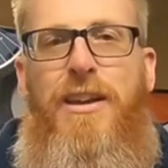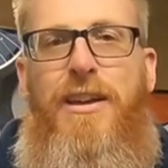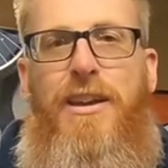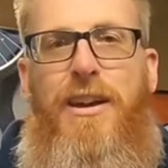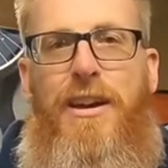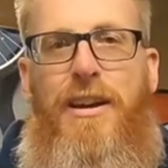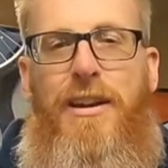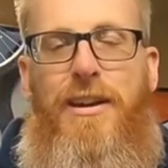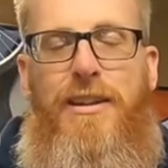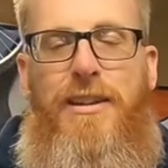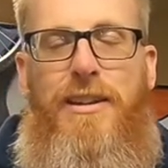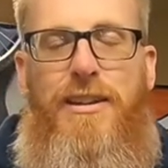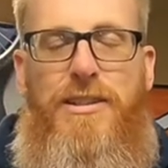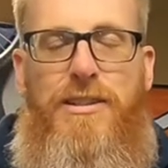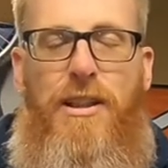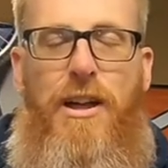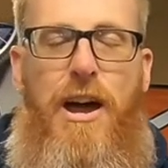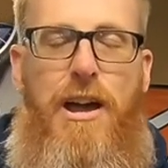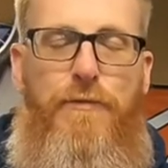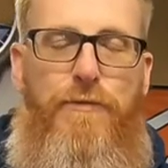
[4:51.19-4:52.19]
uh, in his
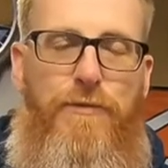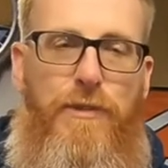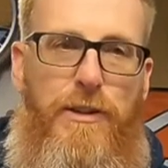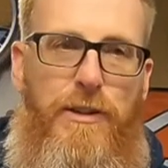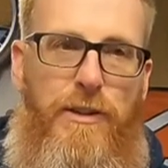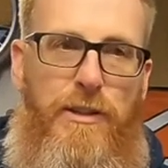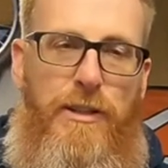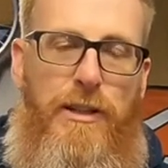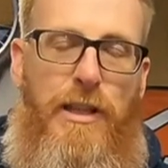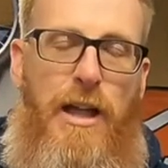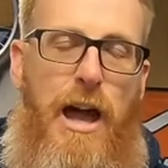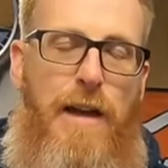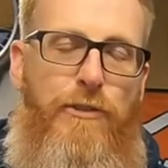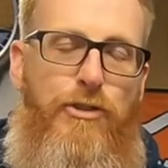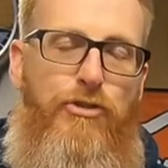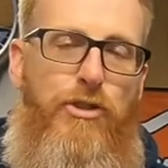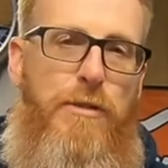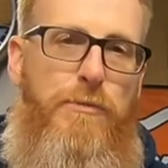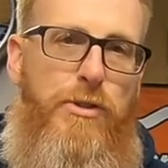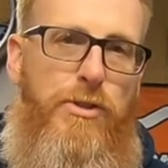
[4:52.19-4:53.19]
live in a live stream.